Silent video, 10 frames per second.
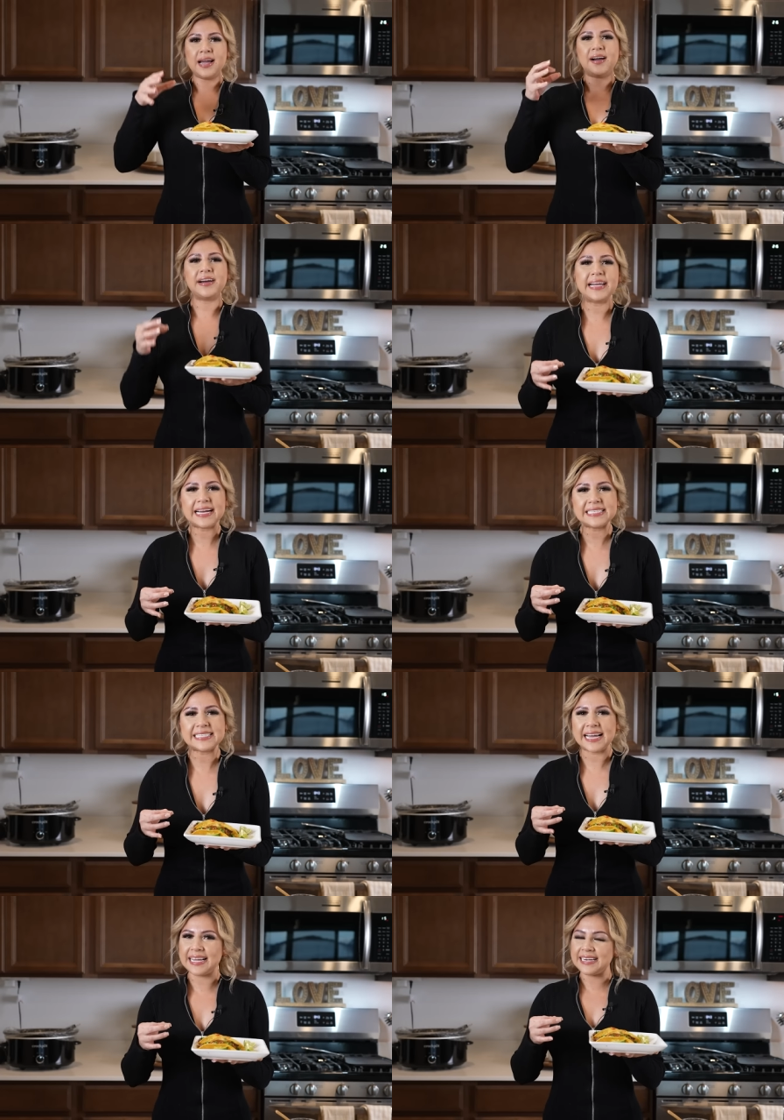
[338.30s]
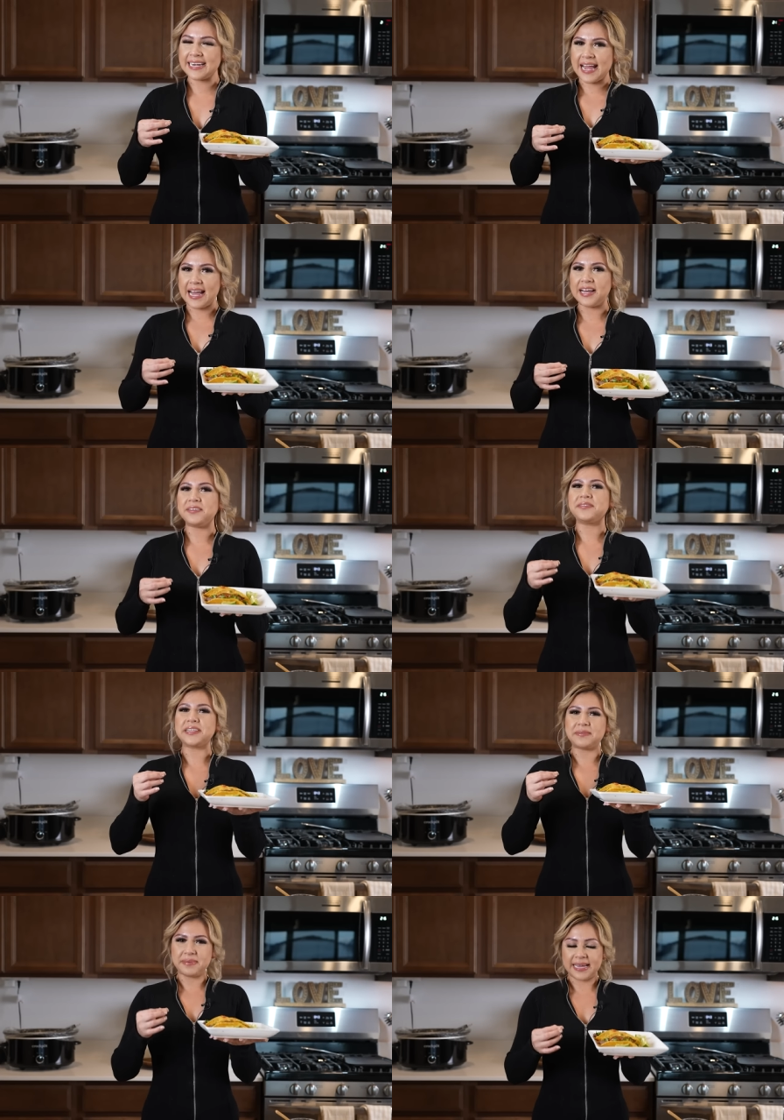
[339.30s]
Alrighty guys, and now for
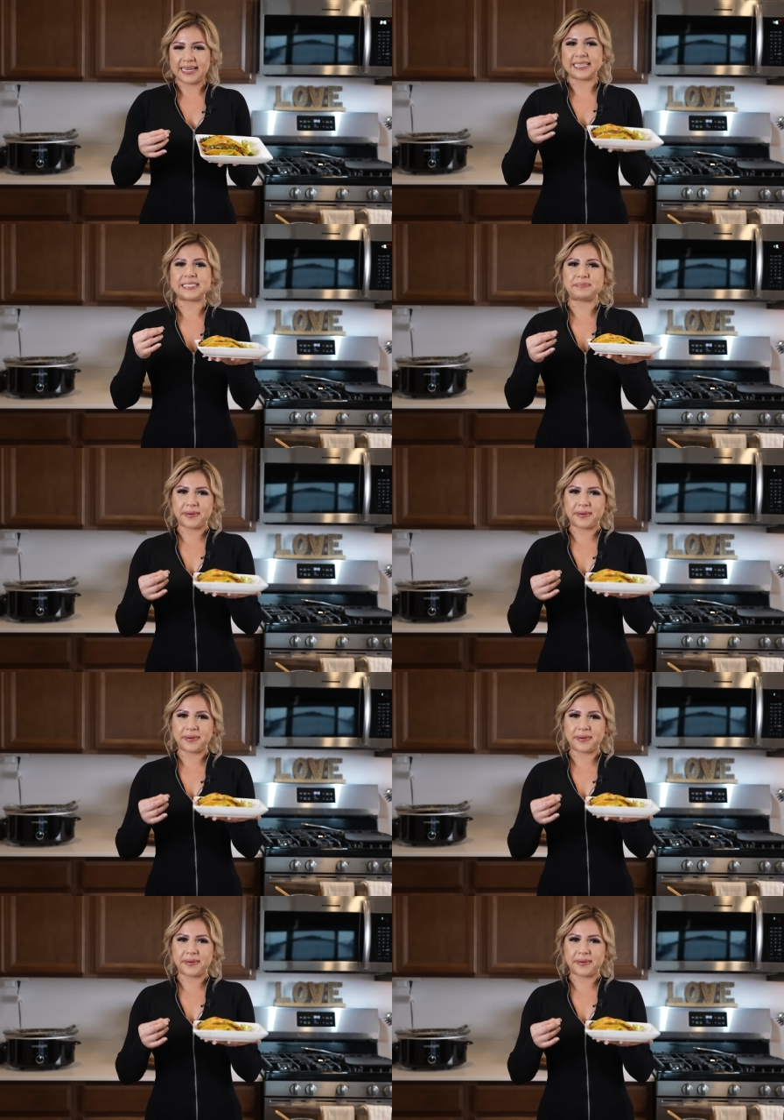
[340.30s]
the best